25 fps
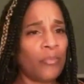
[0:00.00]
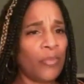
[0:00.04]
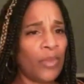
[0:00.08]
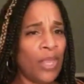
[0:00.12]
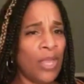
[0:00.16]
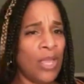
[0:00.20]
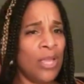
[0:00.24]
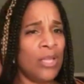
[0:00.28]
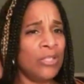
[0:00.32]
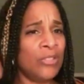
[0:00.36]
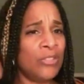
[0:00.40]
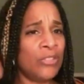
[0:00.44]

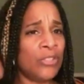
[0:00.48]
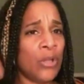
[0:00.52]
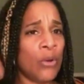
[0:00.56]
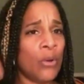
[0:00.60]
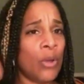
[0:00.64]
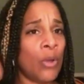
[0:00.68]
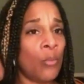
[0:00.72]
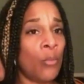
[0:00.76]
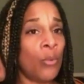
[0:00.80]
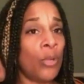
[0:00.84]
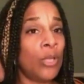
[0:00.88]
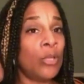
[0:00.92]
And so
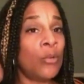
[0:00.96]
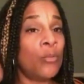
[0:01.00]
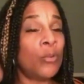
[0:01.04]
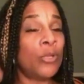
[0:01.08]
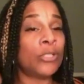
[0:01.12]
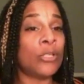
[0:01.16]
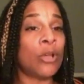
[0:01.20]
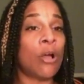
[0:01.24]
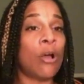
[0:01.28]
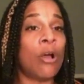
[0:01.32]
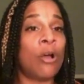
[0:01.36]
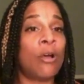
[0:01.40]
it really
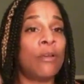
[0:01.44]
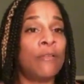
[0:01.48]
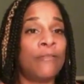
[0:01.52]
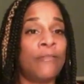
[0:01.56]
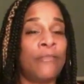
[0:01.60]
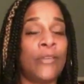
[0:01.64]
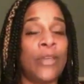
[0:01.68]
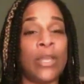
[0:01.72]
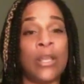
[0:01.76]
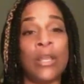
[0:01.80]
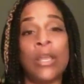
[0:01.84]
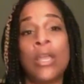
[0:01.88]
was a hard
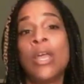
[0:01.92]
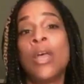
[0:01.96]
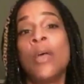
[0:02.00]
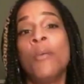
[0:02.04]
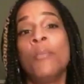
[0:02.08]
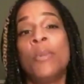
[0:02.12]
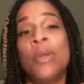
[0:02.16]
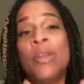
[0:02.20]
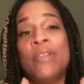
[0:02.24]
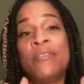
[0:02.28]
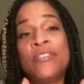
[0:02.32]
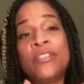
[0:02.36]
fit.
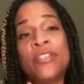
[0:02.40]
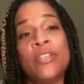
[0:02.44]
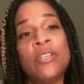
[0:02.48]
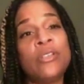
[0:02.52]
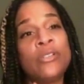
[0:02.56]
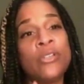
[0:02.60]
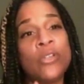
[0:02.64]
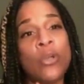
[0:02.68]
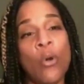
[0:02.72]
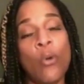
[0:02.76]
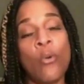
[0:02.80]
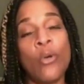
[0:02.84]
But if
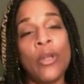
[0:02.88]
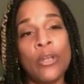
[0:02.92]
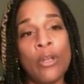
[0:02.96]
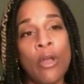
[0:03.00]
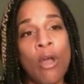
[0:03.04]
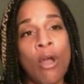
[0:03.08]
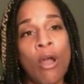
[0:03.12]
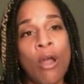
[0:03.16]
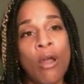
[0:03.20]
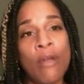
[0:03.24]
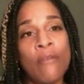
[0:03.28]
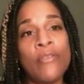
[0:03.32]
she's going
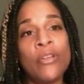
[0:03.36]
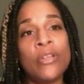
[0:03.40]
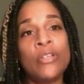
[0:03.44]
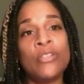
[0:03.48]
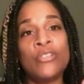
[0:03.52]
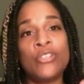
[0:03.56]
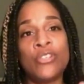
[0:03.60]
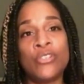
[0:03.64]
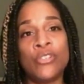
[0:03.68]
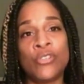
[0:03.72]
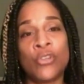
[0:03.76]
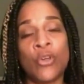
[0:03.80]
to Harvard
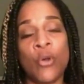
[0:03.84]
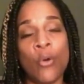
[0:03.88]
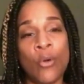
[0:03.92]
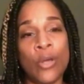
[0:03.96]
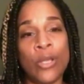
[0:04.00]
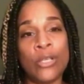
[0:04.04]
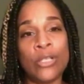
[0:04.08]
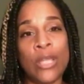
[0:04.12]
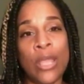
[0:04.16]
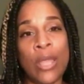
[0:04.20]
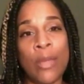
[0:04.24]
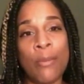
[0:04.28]
and she's
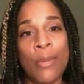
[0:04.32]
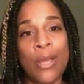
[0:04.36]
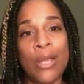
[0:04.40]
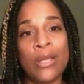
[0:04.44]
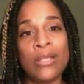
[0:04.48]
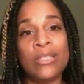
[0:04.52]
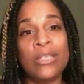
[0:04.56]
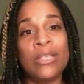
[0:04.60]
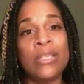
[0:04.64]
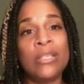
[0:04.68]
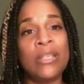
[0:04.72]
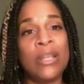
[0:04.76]
going to
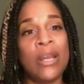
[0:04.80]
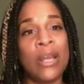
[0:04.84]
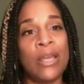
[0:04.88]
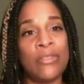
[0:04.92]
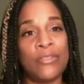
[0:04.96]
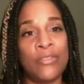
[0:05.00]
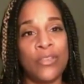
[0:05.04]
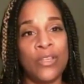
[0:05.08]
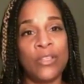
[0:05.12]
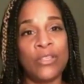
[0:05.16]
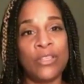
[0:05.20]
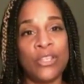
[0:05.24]
MIT, then I
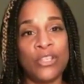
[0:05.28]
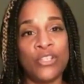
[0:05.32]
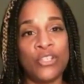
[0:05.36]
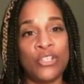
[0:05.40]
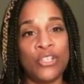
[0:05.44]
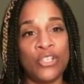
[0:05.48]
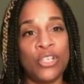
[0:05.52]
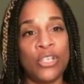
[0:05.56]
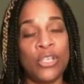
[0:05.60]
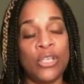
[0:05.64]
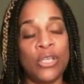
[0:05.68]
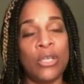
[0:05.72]
think that
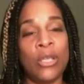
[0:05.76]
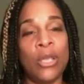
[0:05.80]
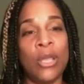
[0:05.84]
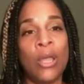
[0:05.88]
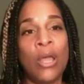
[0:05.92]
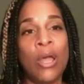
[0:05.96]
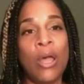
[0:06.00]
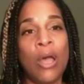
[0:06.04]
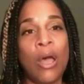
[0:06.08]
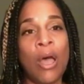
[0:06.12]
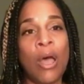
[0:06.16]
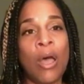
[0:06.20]
she
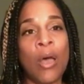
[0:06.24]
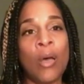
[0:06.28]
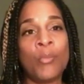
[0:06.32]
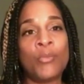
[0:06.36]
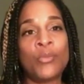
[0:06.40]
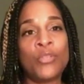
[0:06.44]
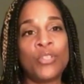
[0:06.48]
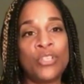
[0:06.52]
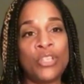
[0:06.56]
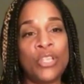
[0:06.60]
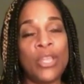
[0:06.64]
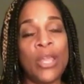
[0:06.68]

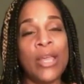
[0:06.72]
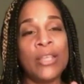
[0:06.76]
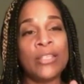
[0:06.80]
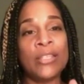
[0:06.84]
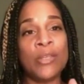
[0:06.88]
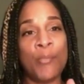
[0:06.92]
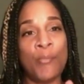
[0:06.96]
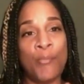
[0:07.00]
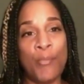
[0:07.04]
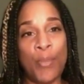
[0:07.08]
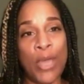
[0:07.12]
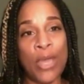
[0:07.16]
has
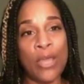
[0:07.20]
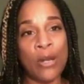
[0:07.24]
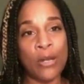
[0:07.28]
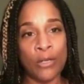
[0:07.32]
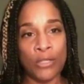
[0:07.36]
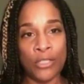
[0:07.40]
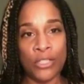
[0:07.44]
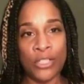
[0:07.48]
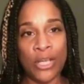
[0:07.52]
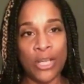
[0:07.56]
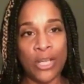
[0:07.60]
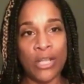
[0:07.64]
a
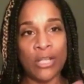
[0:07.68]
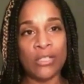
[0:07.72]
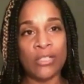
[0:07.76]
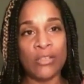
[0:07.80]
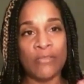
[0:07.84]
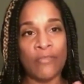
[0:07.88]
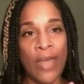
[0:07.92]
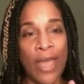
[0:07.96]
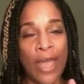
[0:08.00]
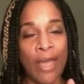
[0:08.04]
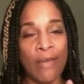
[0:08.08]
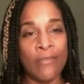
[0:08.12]
better chance
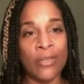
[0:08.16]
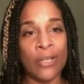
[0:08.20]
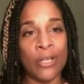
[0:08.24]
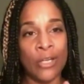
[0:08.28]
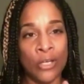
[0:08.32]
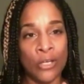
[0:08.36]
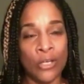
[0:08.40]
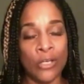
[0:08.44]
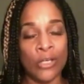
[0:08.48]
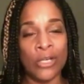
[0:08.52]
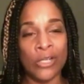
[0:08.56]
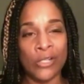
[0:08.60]
of having
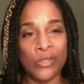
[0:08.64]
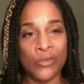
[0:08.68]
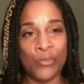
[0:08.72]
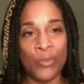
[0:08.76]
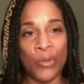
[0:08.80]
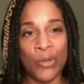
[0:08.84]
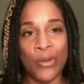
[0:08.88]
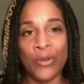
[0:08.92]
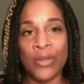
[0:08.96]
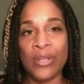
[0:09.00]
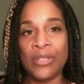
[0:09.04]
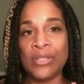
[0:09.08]
a good
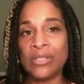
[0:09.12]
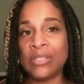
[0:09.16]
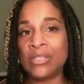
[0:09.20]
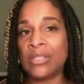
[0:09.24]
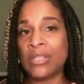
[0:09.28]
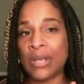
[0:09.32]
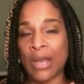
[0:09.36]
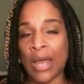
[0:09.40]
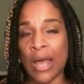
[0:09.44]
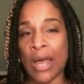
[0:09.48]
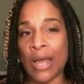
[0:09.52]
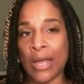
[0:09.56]
experience
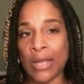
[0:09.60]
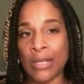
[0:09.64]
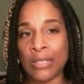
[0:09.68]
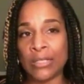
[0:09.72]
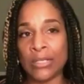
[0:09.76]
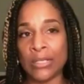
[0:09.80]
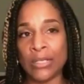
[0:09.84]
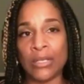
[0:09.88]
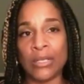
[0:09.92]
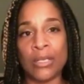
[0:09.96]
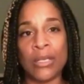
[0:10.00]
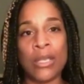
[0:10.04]
than I
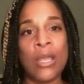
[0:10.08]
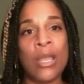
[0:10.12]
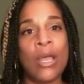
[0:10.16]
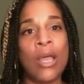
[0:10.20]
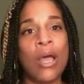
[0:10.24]
did.